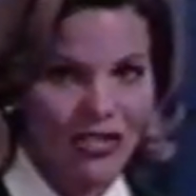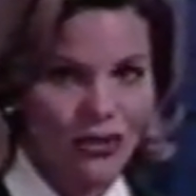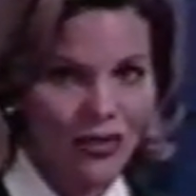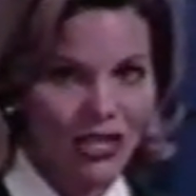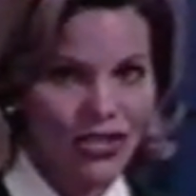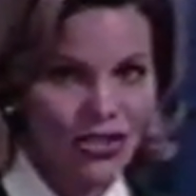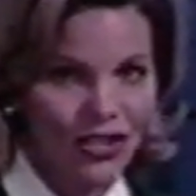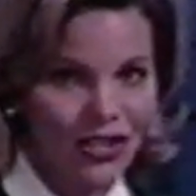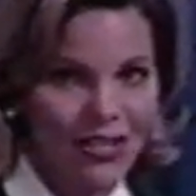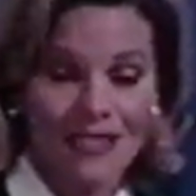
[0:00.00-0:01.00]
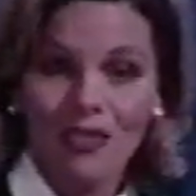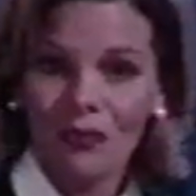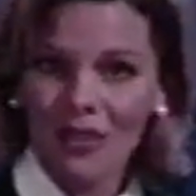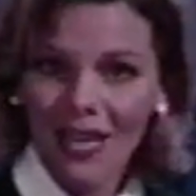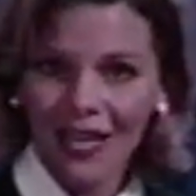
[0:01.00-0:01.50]
to install the
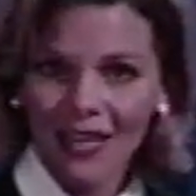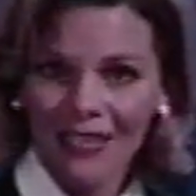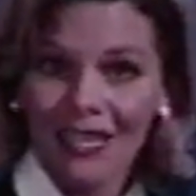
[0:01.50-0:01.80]
supplied